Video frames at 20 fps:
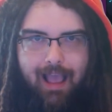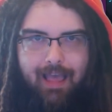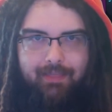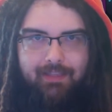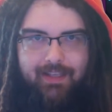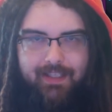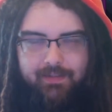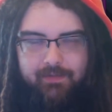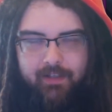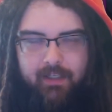
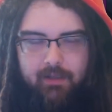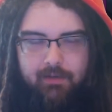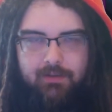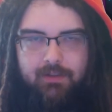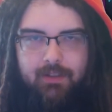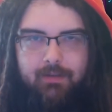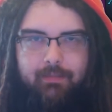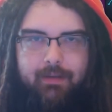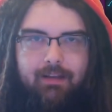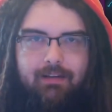This video is
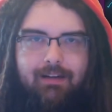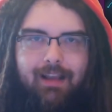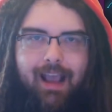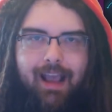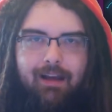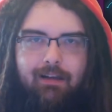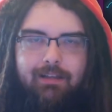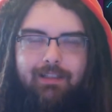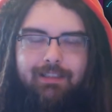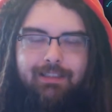going to be on
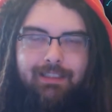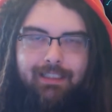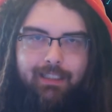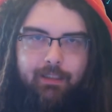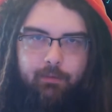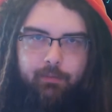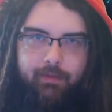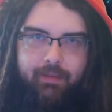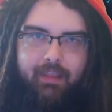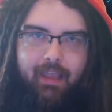how to
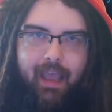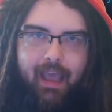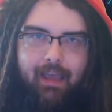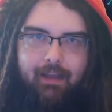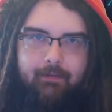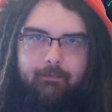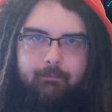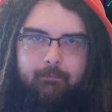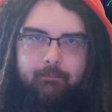deal with that,